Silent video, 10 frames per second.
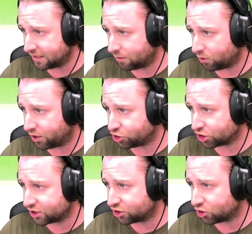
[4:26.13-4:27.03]
I'm going to
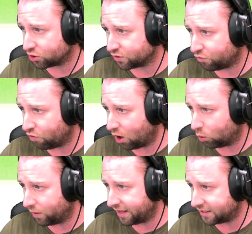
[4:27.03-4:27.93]
just sort of roll
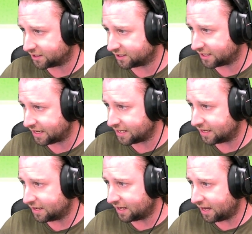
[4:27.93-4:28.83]
with it and see
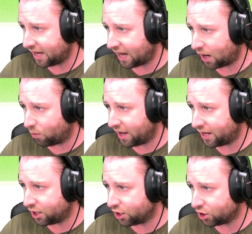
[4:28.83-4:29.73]
how it
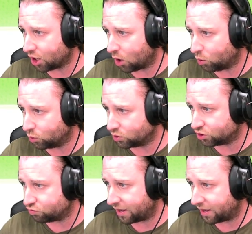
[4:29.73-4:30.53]
goes.